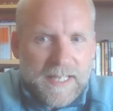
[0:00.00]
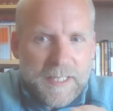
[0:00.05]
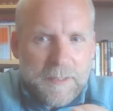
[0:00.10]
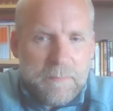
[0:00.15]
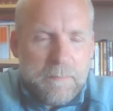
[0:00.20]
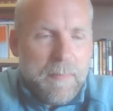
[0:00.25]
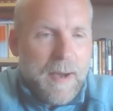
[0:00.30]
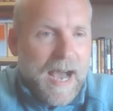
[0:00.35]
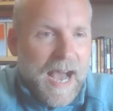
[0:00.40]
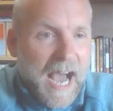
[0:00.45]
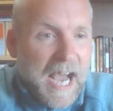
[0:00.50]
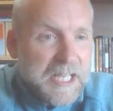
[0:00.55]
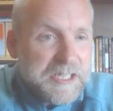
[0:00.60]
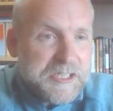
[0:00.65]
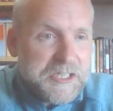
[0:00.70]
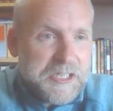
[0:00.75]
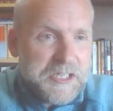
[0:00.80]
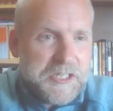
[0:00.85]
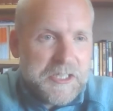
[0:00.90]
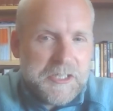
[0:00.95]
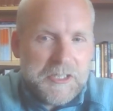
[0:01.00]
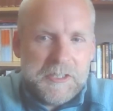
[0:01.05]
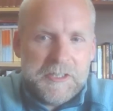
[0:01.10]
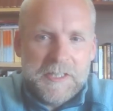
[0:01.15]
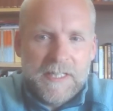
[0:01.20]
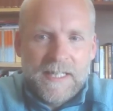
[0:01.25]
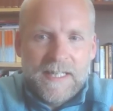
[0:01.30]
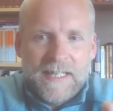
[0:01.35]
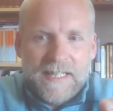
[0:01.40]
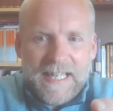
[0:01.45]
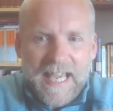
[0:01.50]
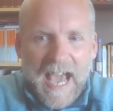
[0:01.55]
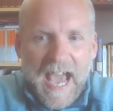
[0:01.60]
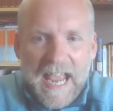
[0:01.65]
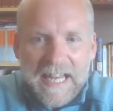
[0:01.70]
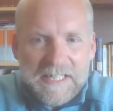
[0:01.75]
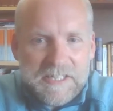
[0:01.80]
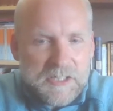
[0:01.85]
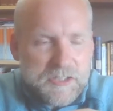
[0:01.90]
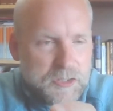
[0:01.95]
by compassion and
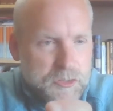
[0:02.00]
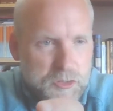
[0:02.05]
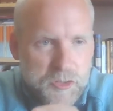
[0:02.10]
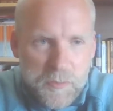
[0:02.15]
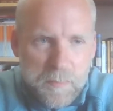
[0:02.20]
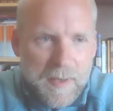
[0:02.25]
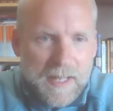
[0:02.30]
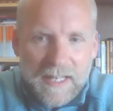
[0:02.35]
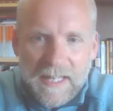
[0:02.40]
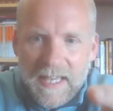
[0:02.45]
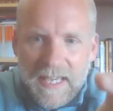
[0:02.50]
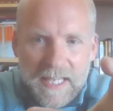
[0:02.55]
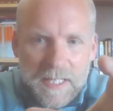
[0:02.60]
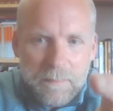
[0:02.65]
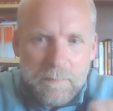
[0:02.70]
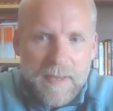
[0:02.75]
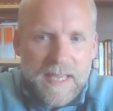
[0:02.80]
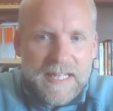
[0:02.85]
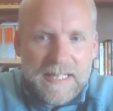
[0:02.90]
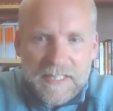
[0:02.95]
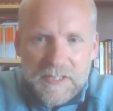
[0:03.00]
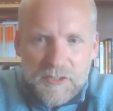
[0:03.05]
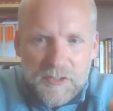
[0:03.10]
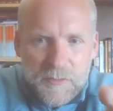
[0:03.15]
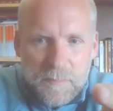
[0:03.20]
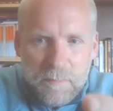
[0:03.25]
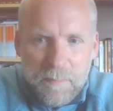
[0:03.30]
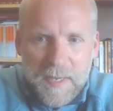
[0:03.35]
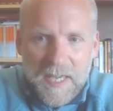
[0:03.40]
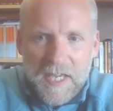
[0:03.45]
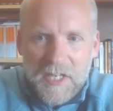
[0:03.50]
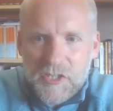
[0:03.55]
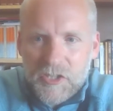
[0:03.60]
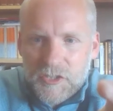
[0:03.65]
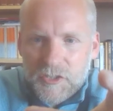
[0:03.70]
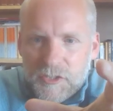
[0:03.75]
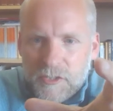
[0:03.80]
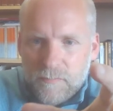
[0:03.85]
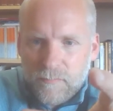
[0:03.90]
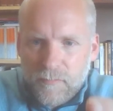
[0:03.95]
kindness and humility and meekness and
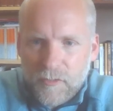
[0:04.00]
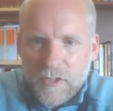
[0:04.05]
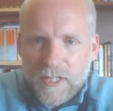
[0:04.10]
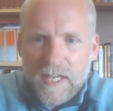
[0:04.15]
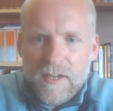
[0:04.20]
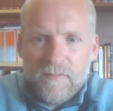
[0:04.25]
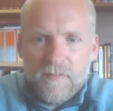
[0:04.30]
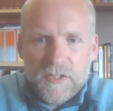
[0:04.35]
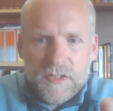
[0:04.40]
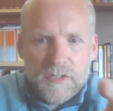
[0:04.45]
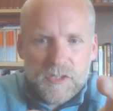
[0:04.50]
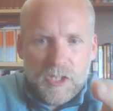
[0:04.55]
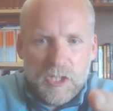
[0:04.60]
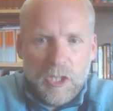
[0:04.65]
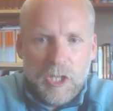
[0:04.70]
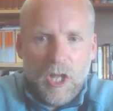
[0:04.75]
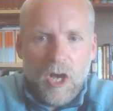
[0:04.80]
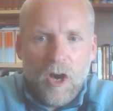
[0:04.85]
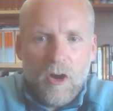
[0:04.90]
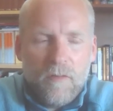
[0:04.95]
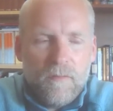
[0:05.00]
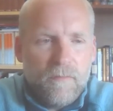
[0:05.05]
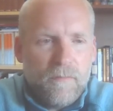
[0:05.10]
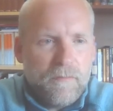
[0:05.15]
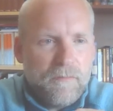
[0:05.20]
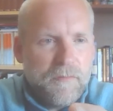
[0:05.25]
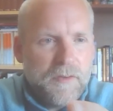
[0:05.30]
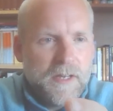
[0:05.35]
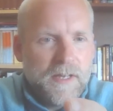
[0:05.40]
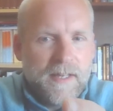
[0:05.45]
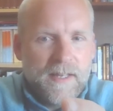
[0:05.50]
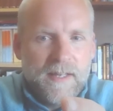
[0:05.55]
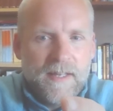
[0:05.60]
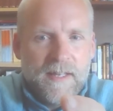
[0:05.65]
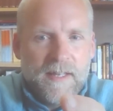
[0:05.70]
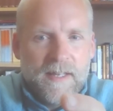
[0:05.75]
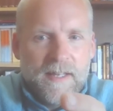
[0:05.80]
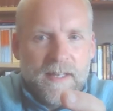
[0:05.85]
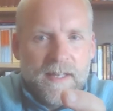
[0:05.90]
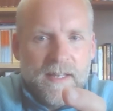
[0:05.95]
patience and forgiveness and love
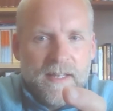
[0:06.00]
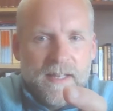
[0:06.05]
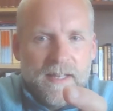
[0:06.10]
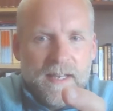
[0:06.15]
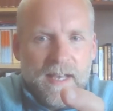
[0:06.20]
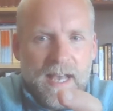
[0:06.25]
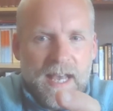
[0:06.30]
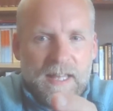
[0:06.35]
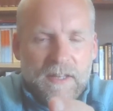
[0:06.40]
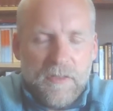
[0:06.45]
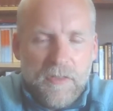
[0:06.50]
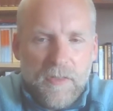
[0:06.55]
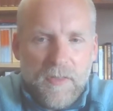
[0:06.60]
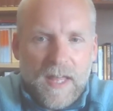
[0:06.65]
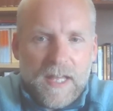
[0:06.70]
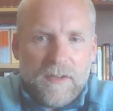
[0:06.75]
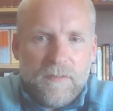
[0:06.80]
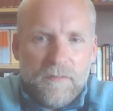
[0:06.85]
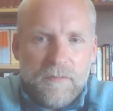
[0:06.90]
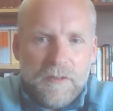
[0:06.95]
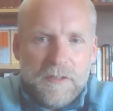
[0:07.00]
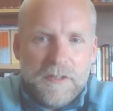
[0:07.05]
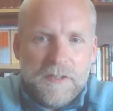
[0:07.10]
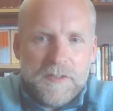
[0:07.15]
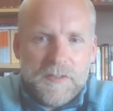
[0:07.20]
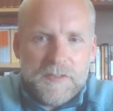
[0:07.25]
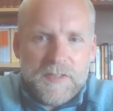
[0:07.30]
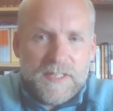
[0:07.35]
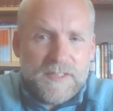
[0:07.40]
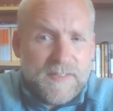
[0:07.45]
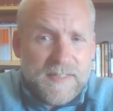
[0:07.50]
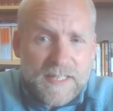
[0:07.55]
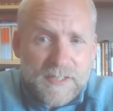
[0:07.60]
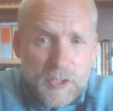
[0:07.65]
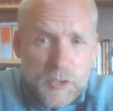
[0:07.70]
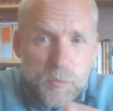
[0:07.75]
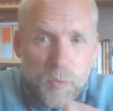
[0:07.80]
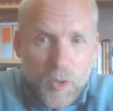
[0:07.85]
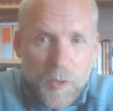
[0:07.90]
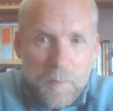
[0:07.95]
and thankfulness. This
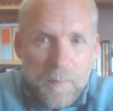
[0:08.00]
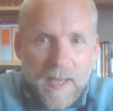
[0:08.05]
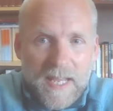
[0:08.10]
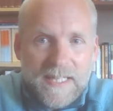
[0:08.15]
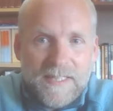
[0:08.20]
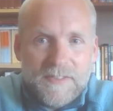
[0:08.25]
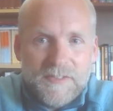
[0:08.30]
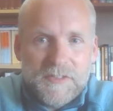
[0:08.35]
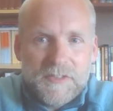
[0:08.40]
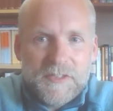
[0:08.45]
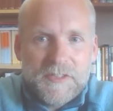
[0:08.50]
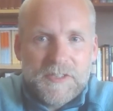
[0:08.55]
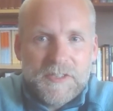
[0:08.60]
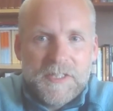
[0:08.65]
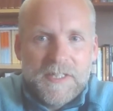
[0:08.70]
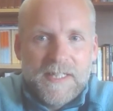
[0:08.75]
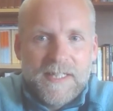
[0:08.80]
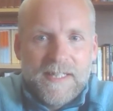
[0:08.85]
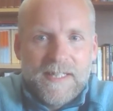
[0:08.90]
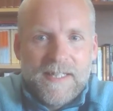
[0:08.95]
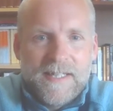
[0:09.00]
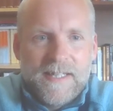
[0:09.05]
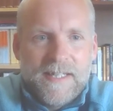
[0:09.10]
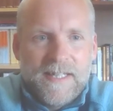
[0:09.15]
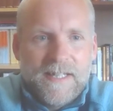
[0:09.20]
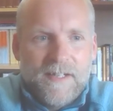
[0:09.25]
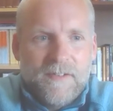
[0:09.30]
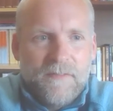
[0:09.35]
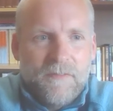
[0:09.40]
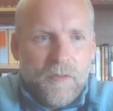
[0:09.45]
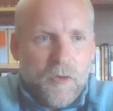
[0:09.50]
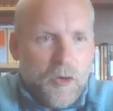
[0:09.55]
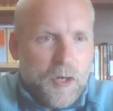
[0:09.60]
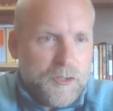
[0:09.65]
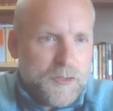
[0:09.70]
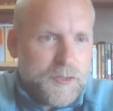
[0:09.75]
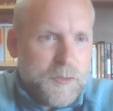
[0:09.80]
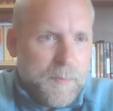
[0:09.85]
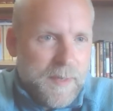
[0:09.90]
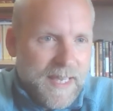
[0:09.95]
is what it means for
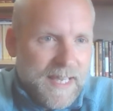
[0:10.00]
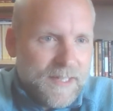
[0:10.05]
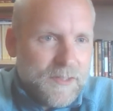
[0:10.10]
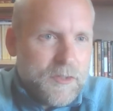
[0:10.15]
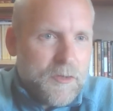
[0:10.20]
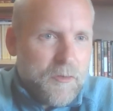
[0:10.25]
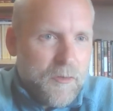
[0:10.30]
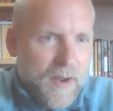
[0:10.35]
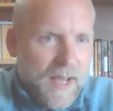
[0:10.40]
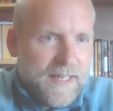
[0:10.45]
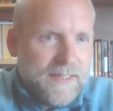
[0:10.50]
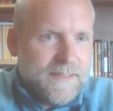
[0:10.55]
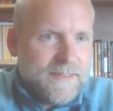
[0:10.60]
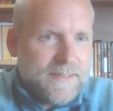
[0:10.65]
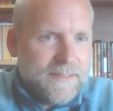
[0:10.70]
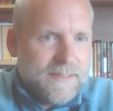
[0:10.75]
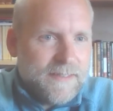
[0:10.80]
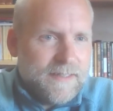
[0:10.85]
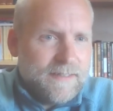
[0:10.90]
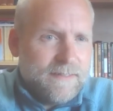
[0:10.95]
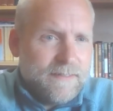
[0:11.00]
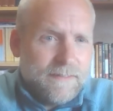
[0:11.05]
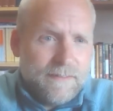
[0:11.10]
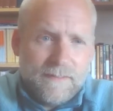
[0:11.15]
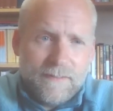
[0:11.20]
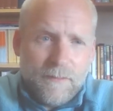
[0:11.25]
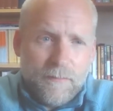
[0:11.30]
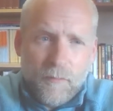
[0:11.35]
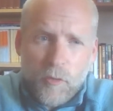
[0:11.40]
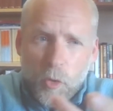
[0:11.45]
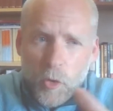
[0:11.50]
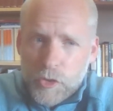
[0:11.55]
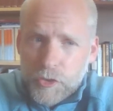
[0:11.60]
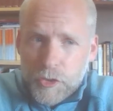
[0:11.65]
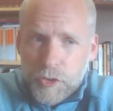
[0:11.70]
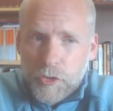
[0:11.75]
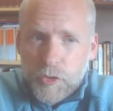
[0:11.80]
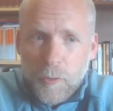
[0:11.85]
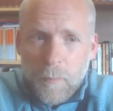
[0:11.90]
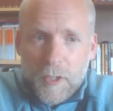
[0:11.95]
us to be in Christ. Of course,
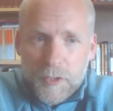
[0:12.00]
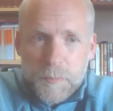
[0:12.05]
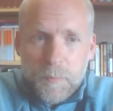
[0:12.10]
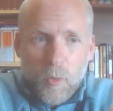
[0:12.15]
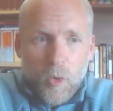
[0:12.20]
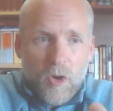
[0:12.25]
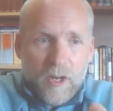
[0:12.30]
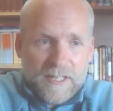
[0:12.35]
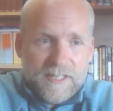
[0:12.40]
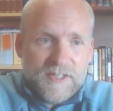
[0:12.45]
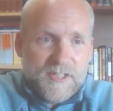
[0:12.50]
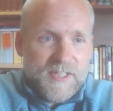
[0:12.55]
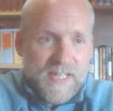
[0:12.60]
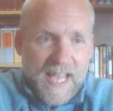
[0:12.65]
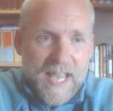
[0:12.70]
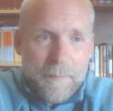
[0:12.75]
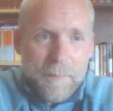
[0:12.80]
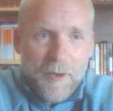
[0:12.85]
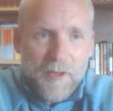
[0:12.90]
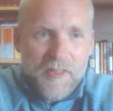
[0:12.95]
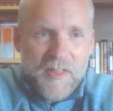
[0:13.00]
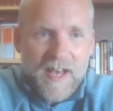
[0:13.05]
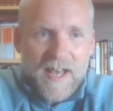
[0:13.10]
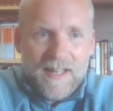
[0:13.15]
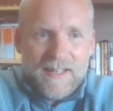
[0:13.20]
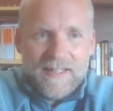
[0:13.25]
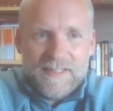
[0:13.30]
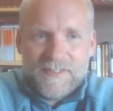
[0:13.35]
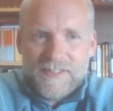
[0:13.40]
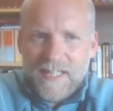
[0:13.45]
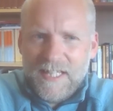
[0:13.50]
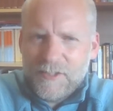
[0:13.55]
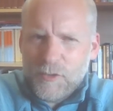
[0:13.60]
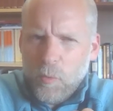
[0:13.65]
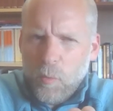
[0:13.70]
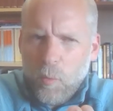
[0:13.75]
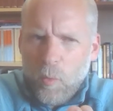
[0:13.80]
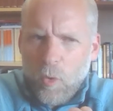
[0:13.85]
there's so much more I could say about that. It's a